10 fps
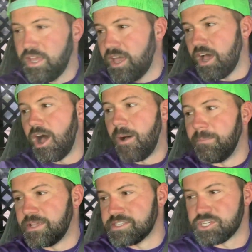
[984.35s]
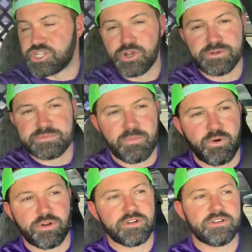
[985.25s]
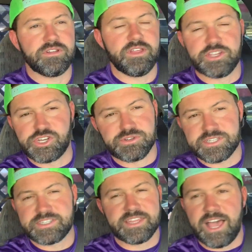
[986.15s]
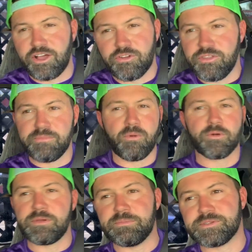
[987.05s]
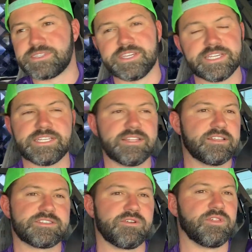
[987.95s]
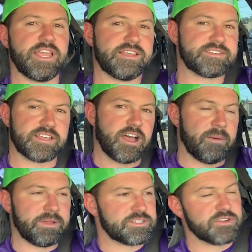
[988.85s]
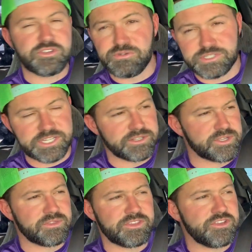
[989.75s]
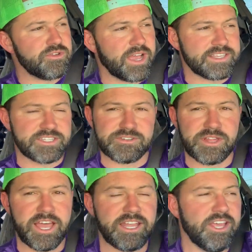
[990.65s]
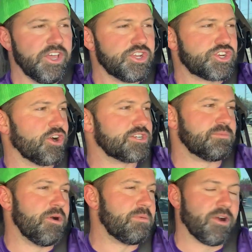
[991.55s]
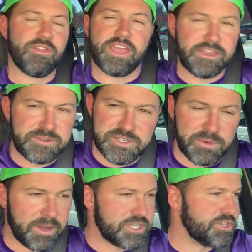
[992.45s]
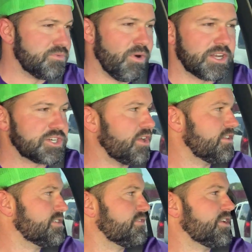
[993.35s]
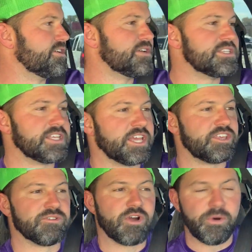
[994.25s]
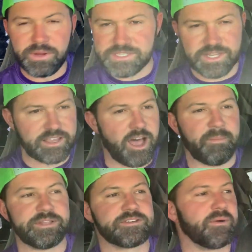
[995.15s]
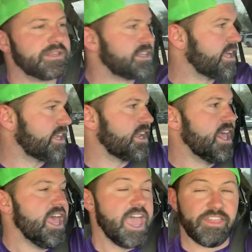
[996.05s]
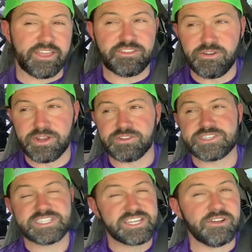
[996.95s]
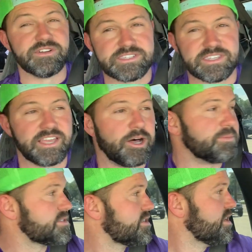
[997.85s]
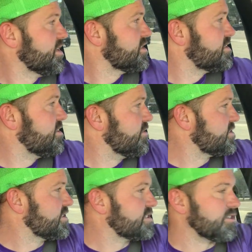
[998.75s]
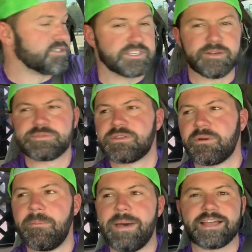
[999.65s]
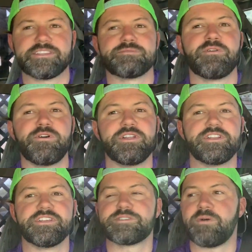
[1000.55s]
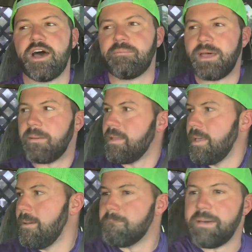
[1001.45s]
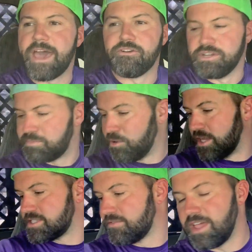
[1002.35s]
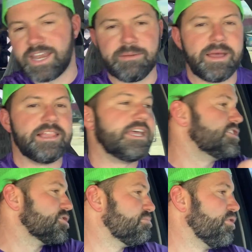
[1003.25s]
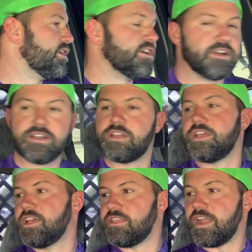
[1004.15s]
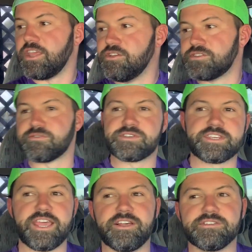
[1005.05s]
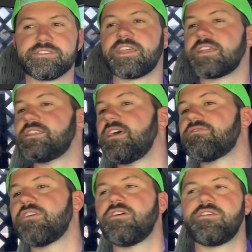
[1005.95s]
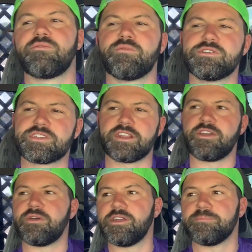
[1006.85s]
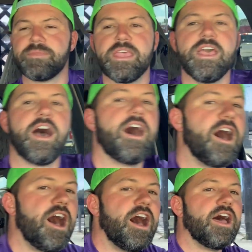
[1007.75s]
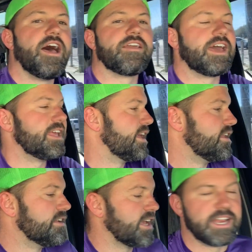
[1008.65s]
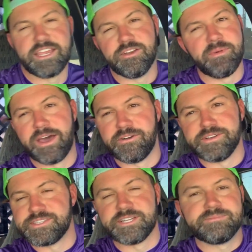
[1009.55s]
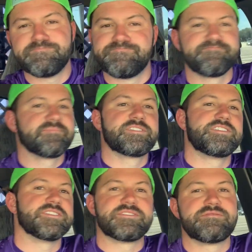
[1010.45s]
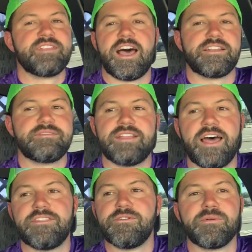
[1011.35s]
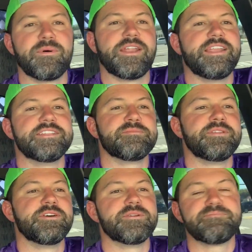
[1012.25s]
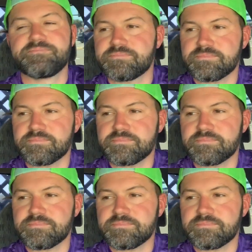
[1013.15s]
um, because it shows more. It shows it to the algorithm. More people see it. So likes and comments are a huge deal. So to you guys that do that, charge Mopar. Thank you so much. You watch all these videos and like you're always in the comments, always liking, and like, dude, it seriously helps. Seriously, seriously helps. So I'm gonna back this boat into the spot. that batteries plus, I've got to get my laser pointer that I use for sales. Like, definitely, oh yeah, we're just gonna go here. Uh, I gotta get, I gotta get new batteries in it. It's just not, not doing what it needs to be doing.